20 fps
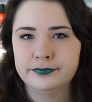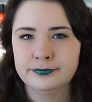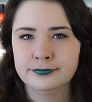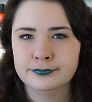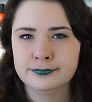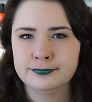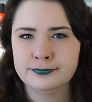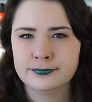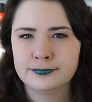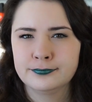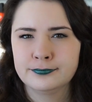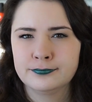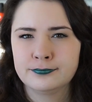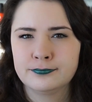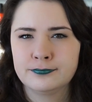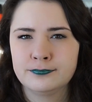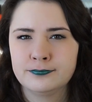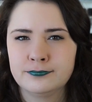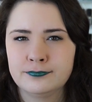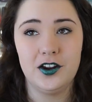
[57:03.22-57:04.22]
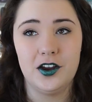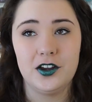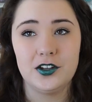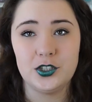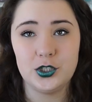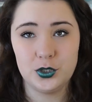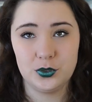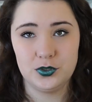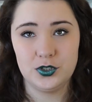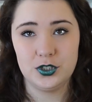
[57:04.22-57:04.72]
Hmm.
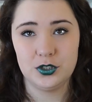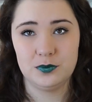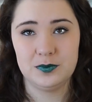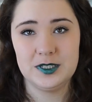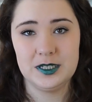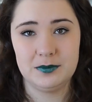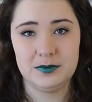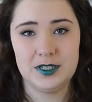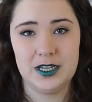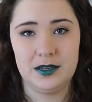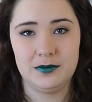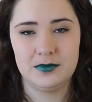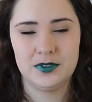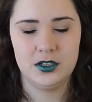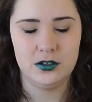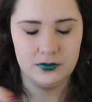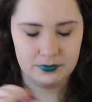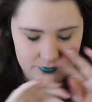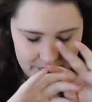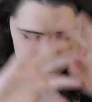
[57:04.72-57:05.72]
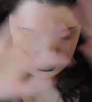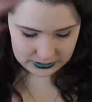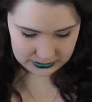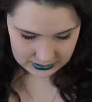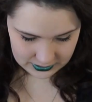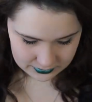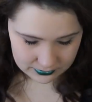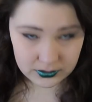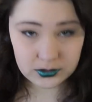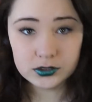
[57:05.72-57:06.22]
On YouTube sometime. No, forget
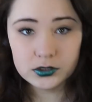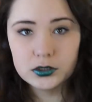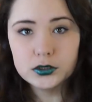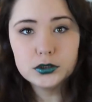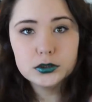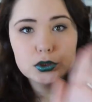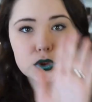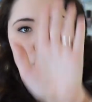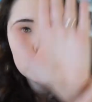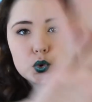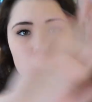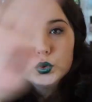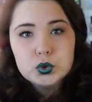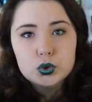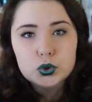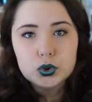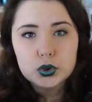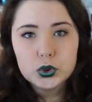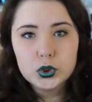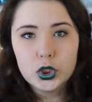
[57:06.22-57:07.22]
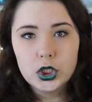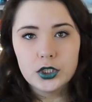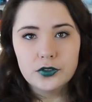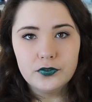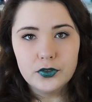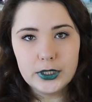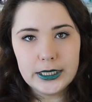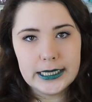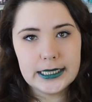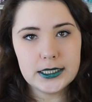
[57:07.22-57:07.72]
that.
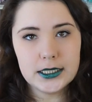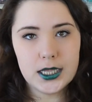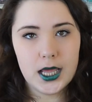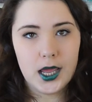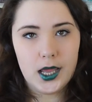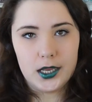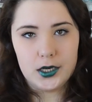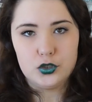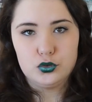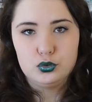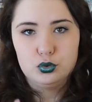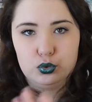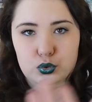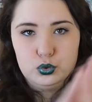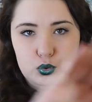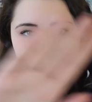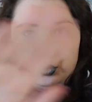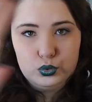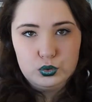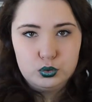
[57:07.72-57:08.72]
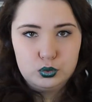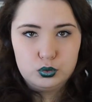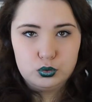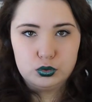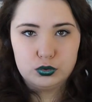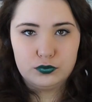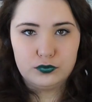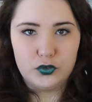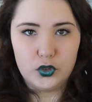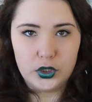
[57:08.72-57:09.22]
Forget that.
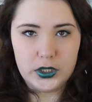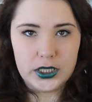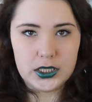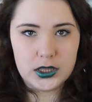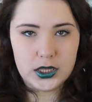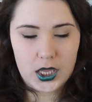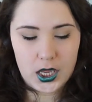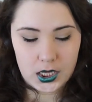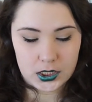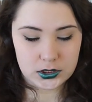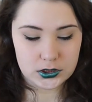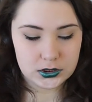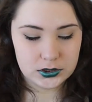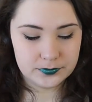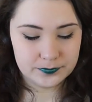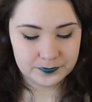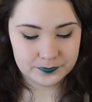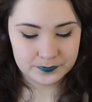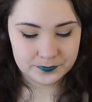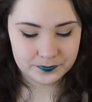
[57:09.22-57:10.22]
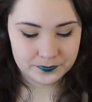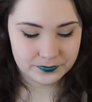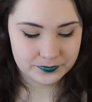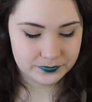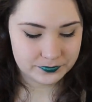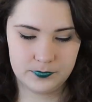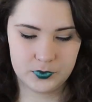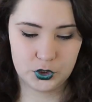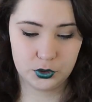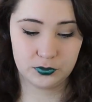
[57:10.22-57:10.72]
Forget
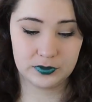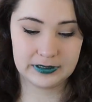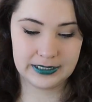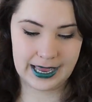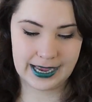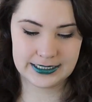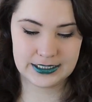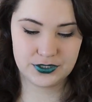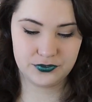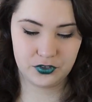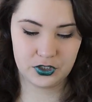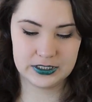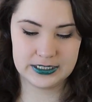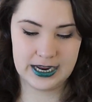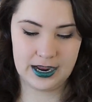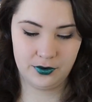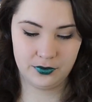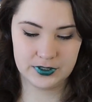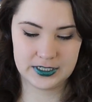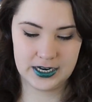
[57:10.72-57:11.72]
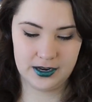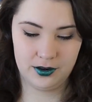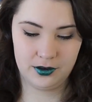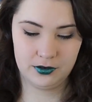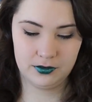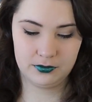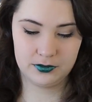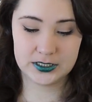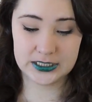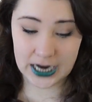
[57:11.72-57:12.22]
that. To relax for
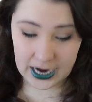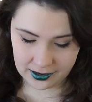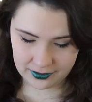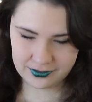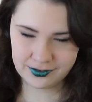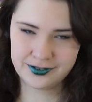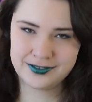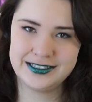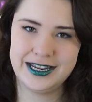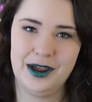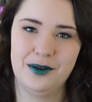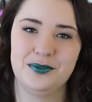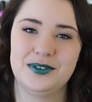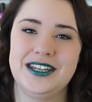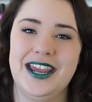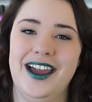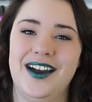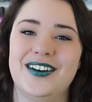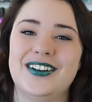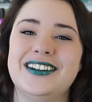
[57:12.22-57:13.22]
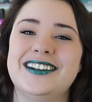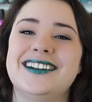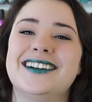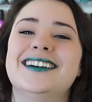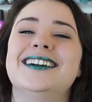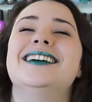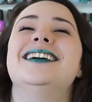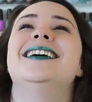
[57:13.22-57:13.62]
downtown. Da downtown.